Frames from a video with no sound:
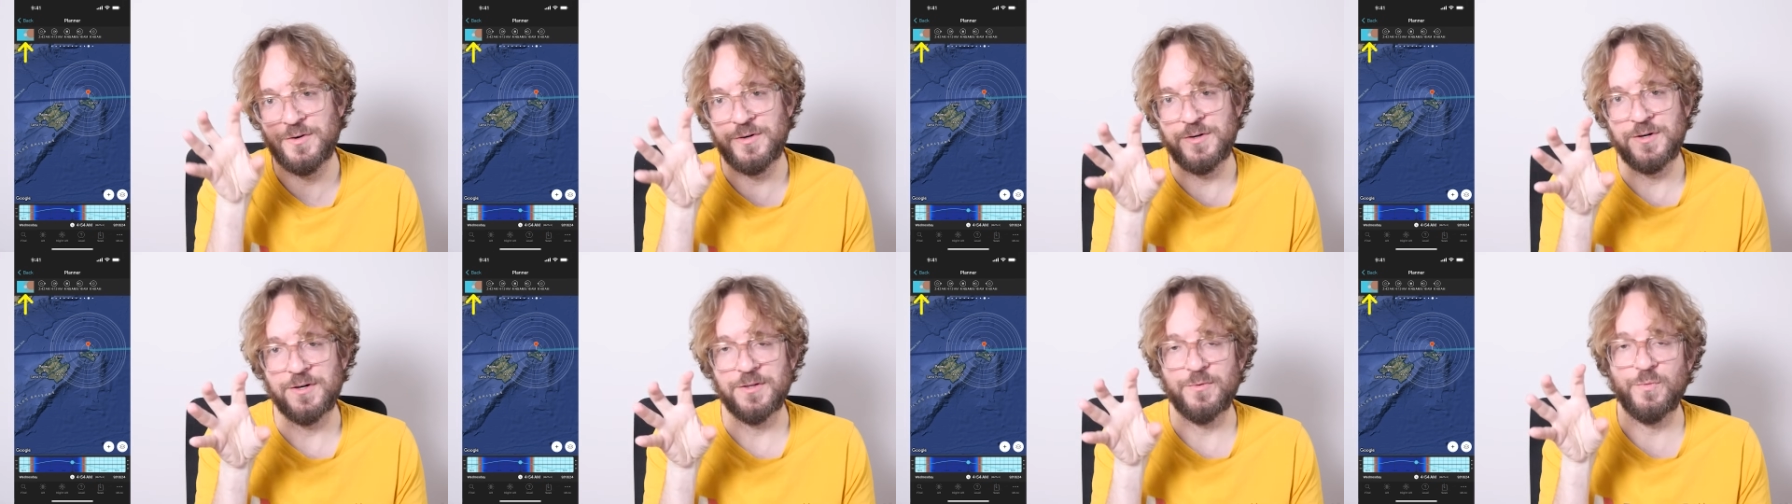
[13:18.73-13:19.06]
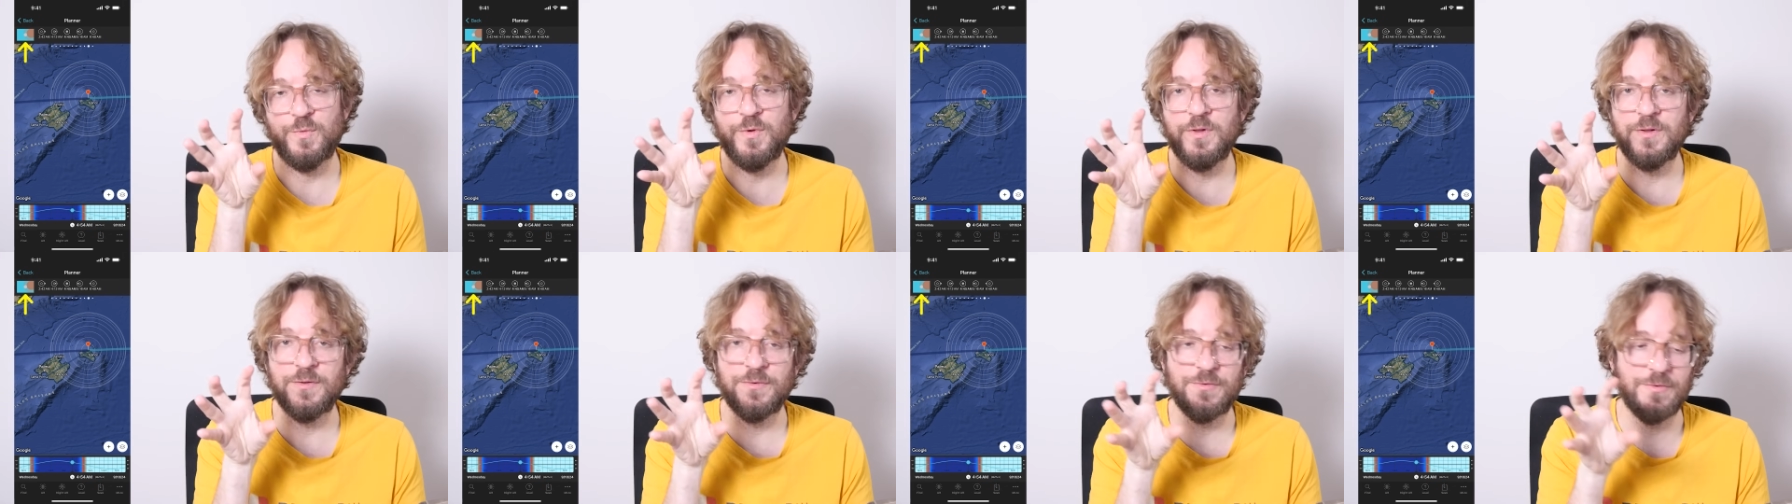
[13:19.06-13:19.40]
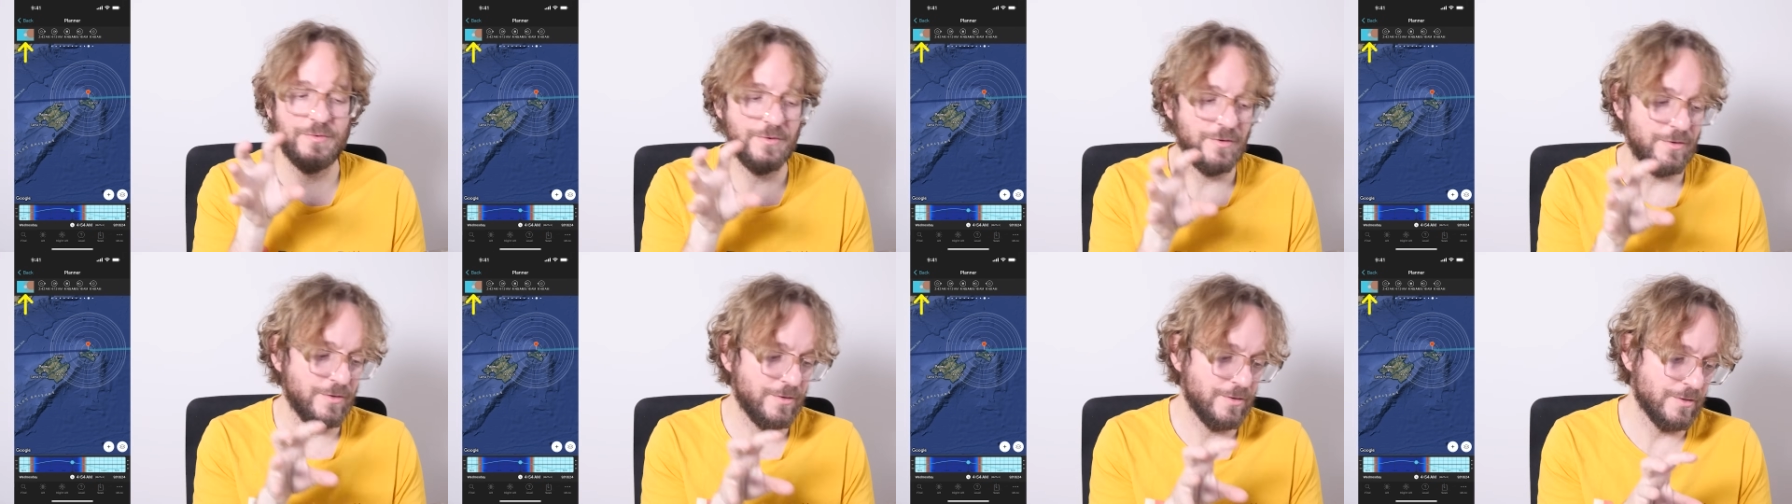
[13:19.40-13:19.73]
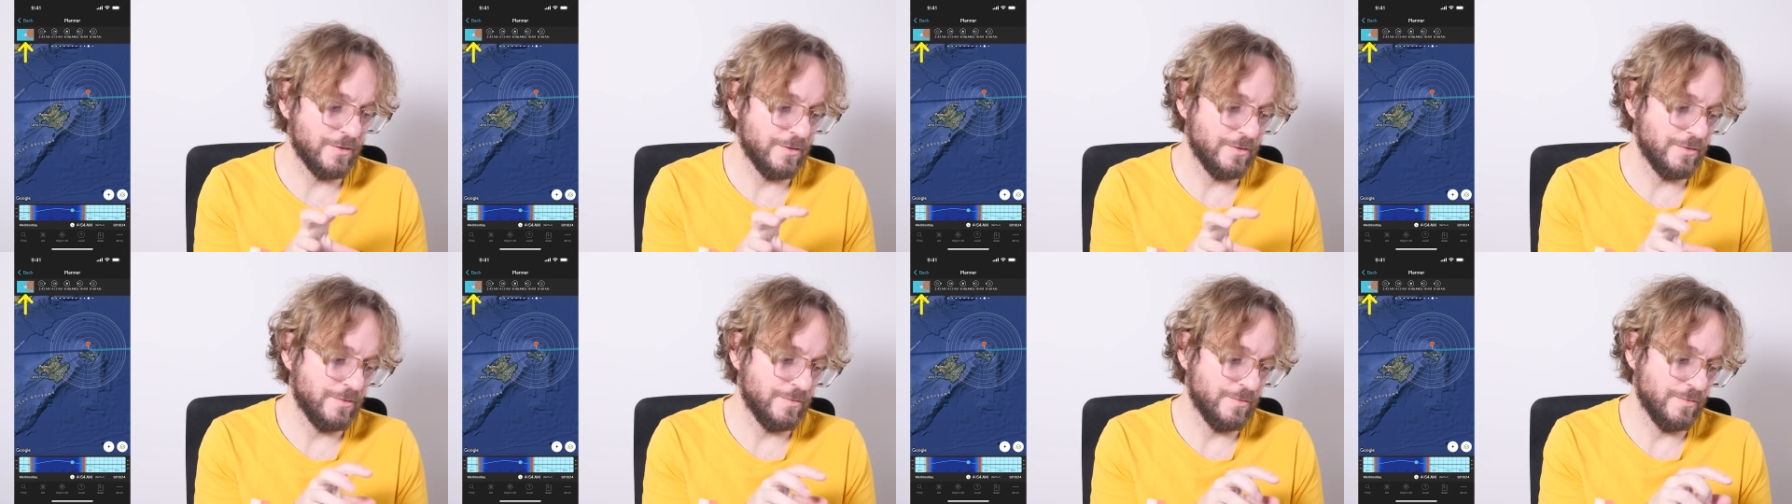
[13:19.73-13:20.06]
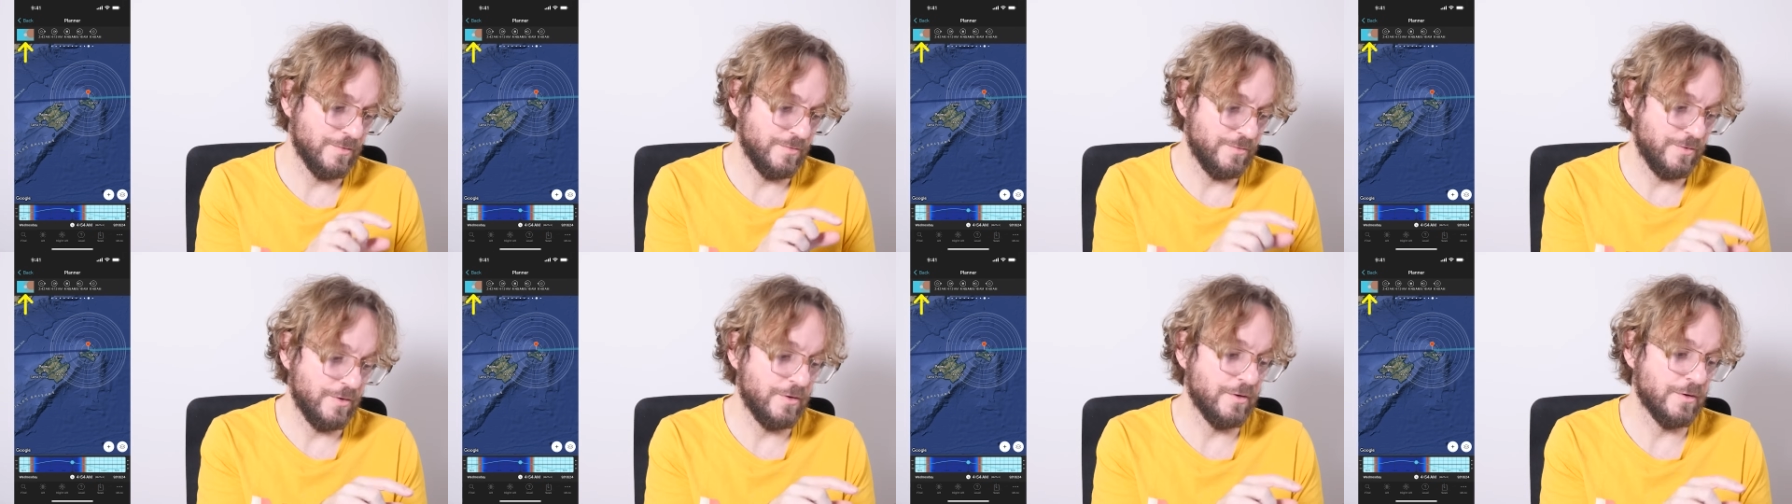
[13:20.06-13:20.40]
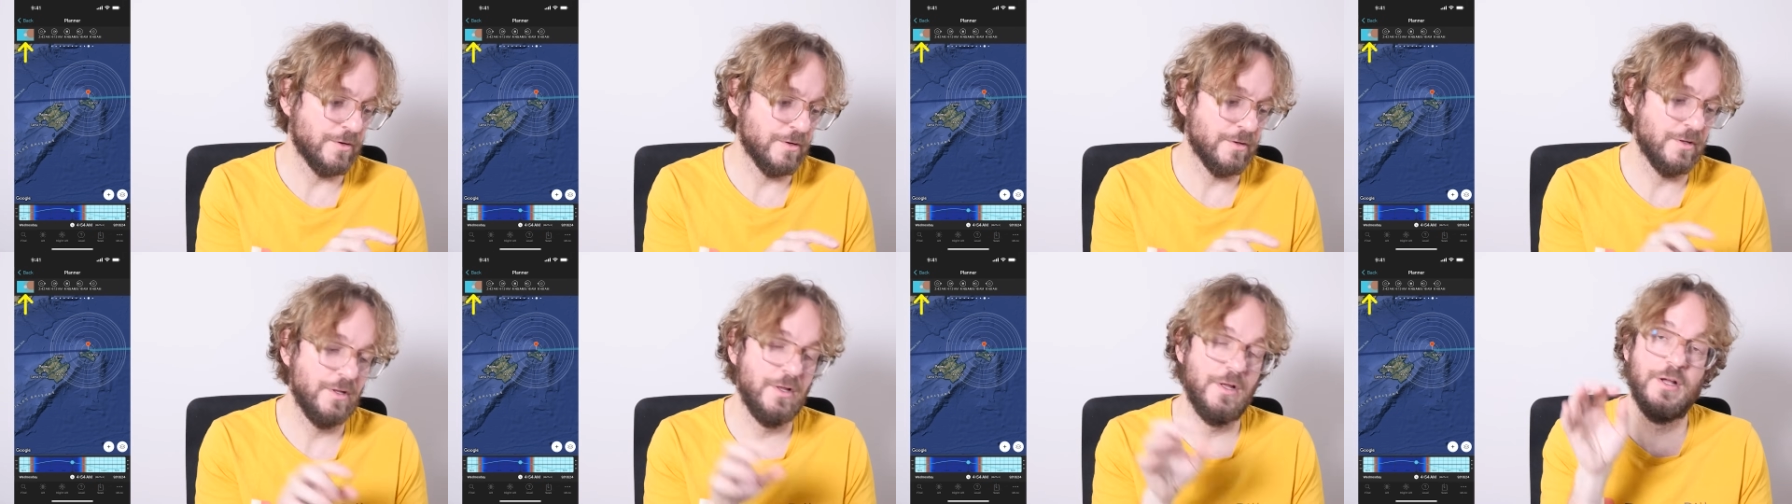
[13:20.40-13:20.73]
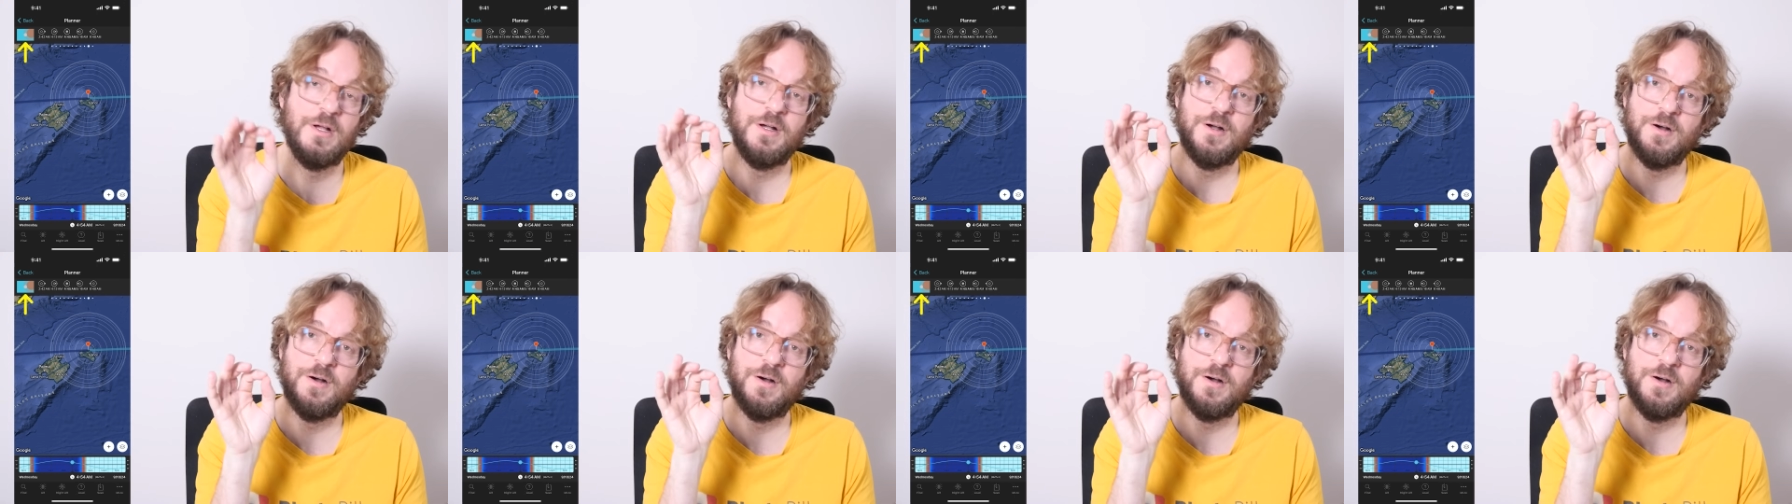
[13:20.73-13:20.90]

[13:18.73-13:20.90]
Earth will fall